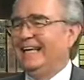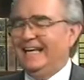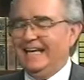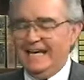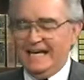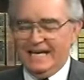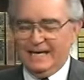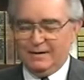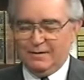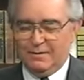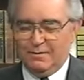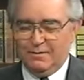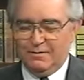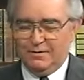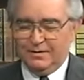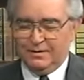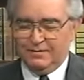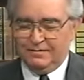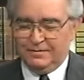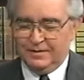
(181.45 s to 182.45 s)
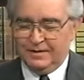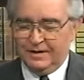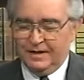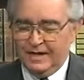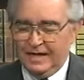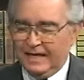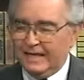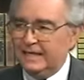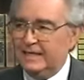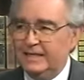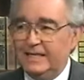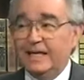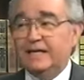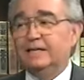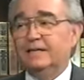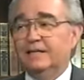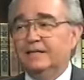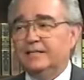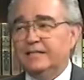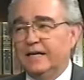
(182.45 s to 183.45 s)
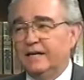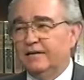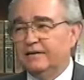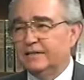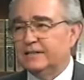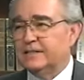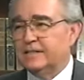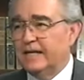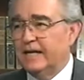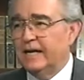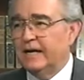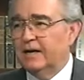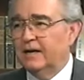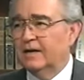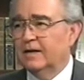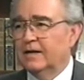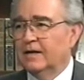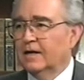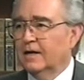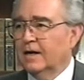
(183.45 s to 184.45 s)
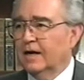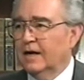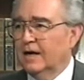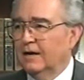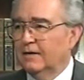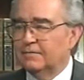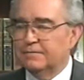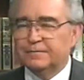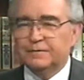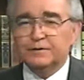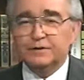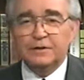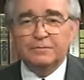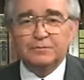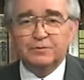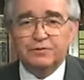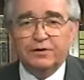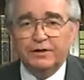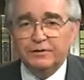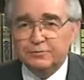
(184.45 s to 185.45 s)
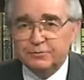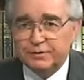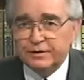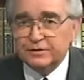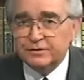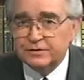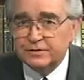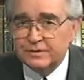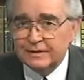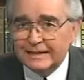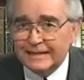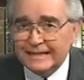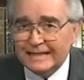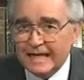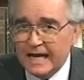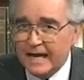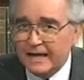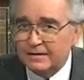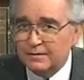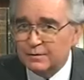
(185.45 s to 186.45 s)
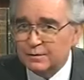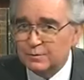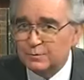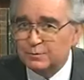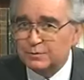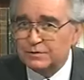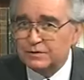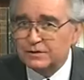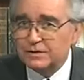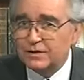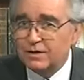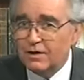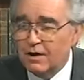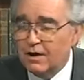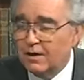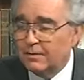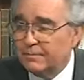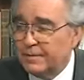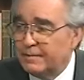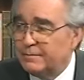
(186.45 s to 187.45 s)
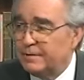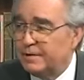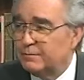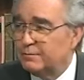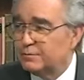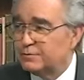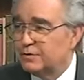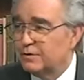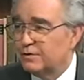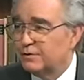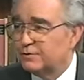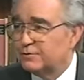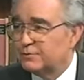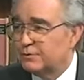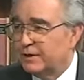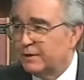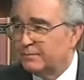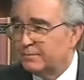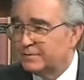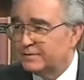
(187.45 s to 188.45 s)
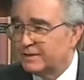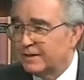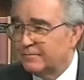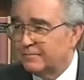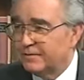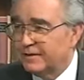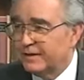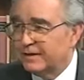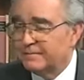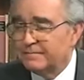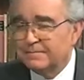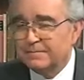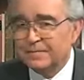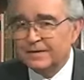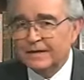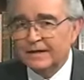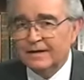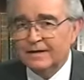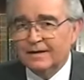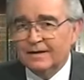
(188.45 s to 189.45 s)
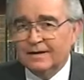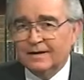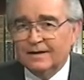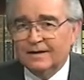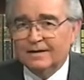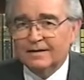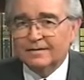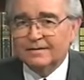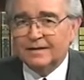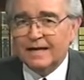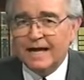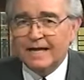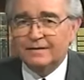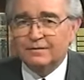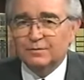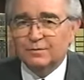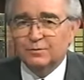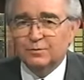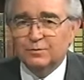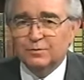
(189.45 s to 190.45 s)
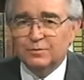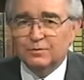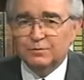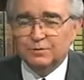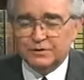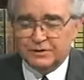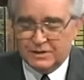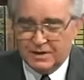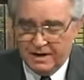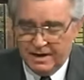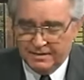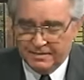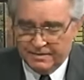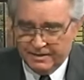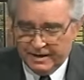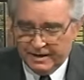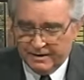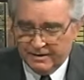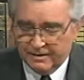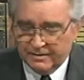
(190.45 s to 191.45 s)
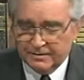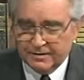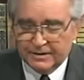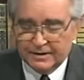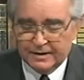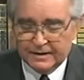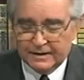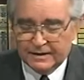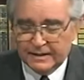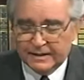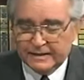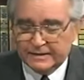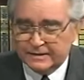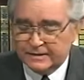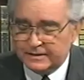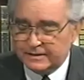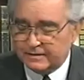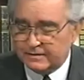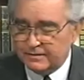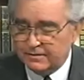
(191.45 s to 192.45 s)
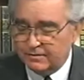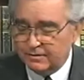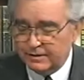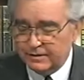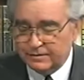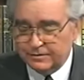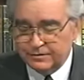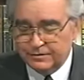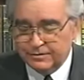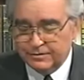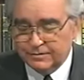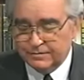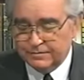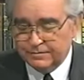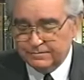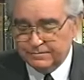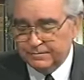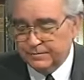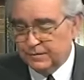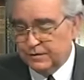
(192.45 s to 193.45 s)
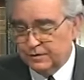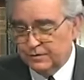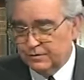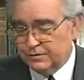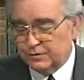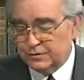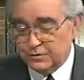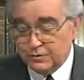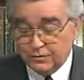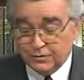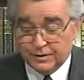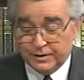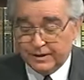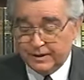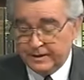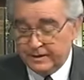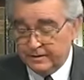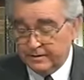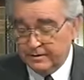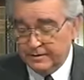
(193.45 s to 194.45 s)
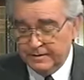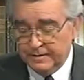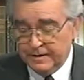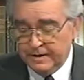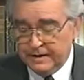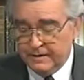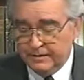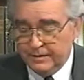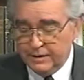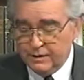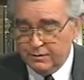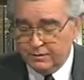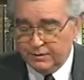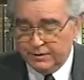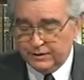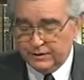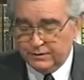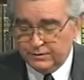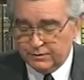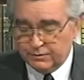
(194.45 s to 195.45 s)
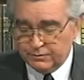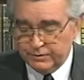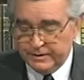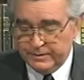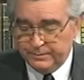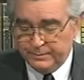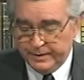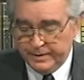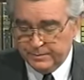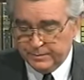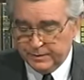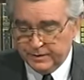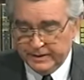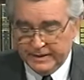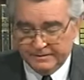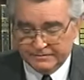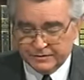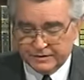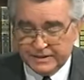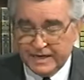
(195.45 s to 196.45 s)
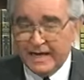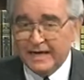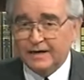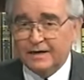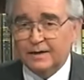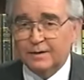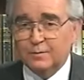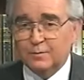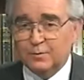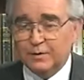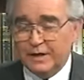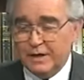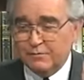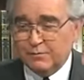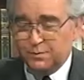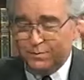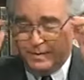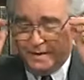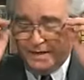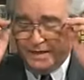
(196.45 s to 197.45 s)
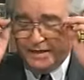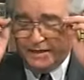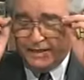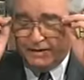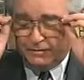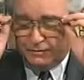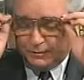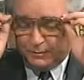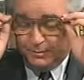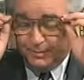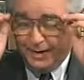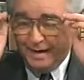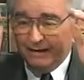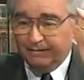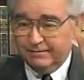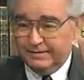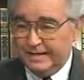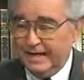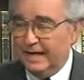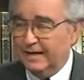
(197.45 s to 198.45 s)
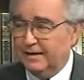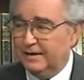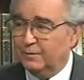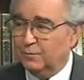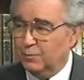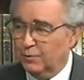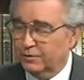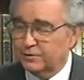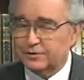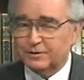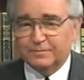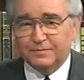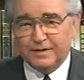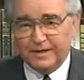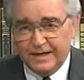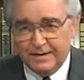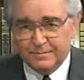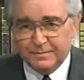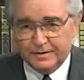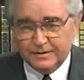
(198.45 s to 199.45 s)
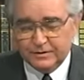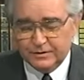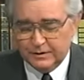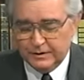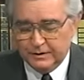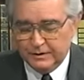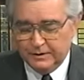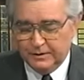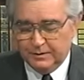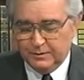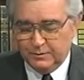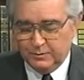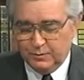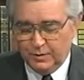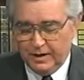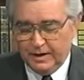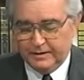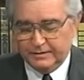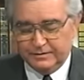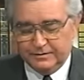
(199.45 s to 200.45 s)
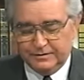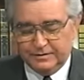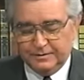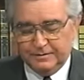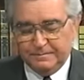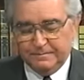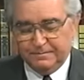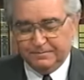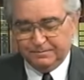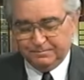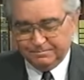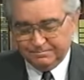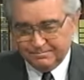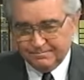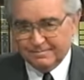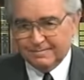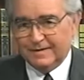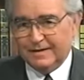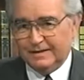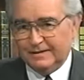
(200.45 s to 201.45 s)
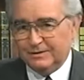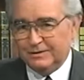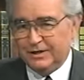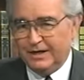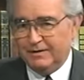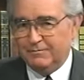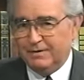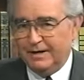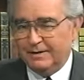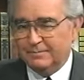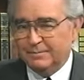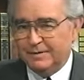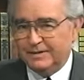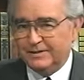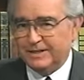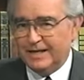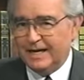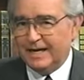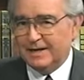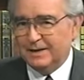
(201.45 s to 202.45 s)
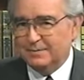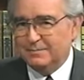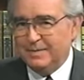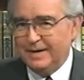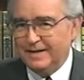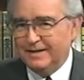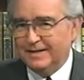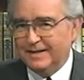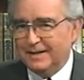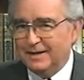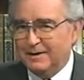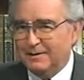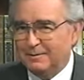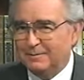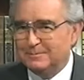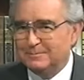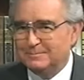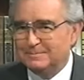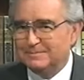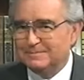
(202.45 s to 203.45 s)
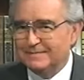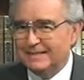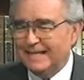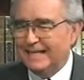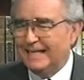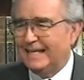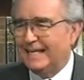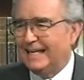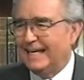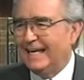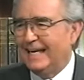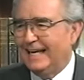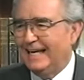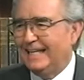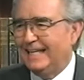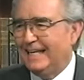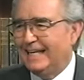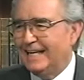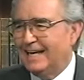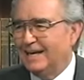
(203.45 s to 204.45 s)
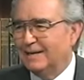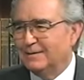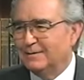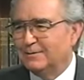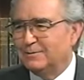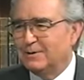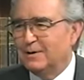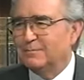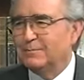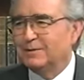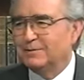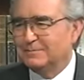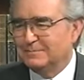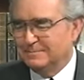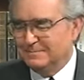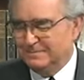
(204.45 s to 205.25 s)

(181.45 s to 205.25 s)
He had all of the dignitaries there. For some strange reason, Daniel was gone. Maybe he was on a trip or something. Daniel was not there, at least according to the story here. The only three people left standing when everybody else bowed down and worshiped the image was Shadrach, Meshach, and Abednego. Mm-hmm. And they got in trouble.